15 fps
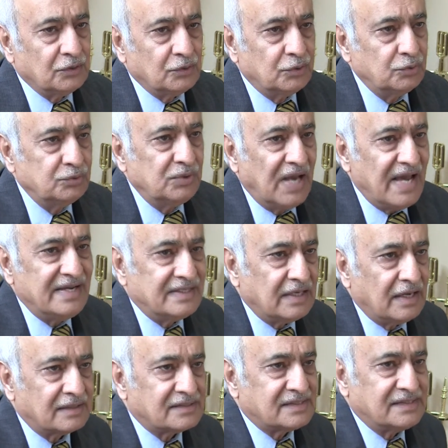who, like
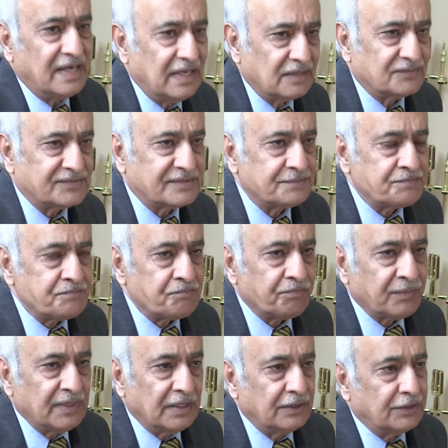ourselves,
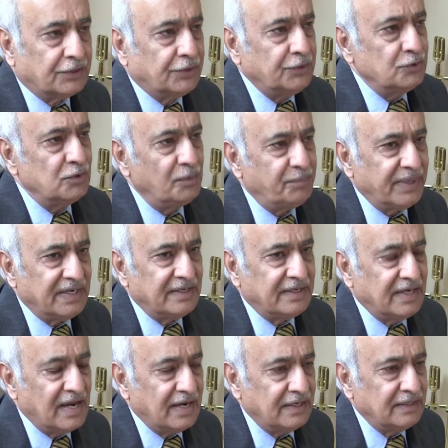grew up
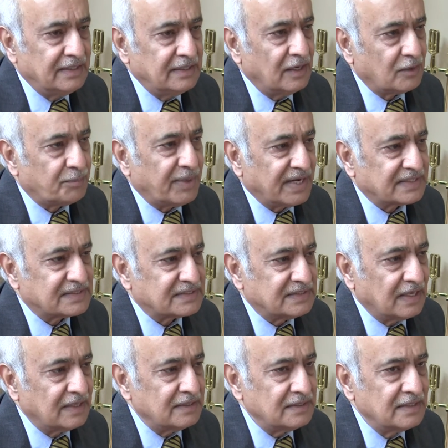in India or
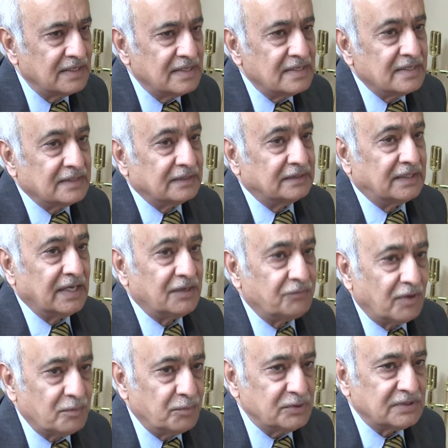Pakistan. There
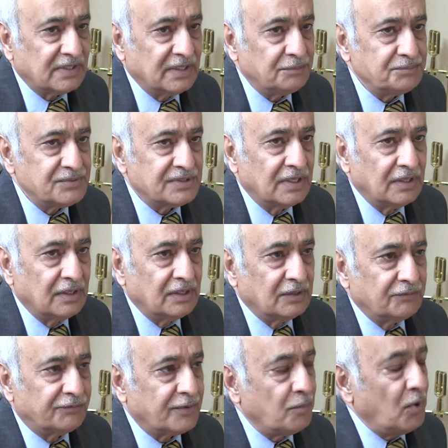were Muslims
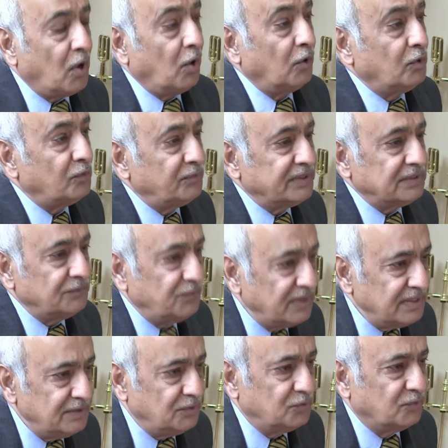from all over the
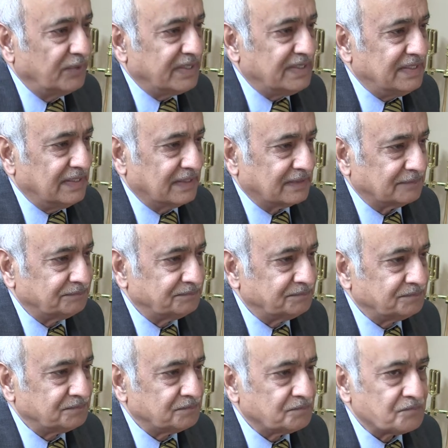world who were here.
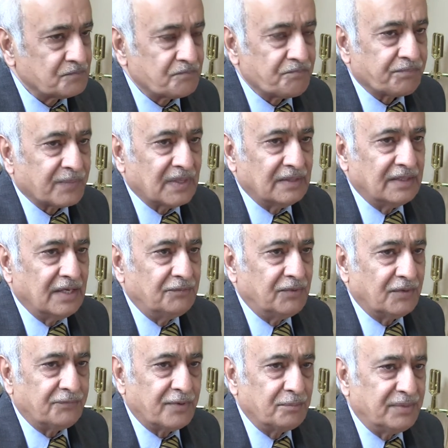They
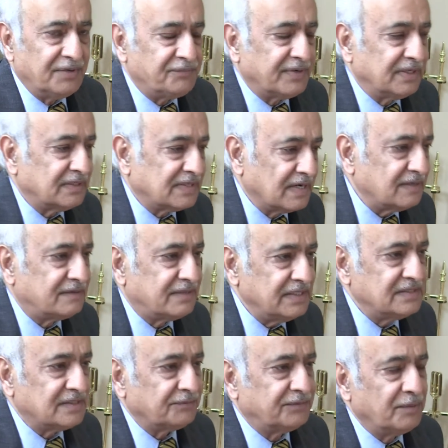were from different
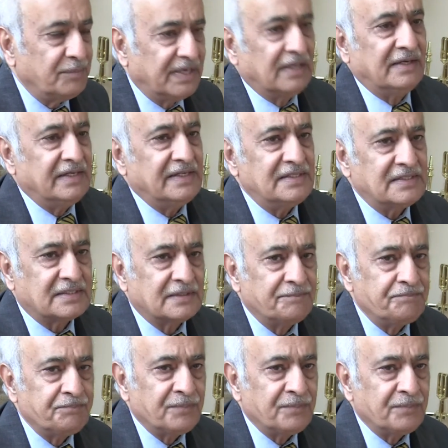countries of the Middle East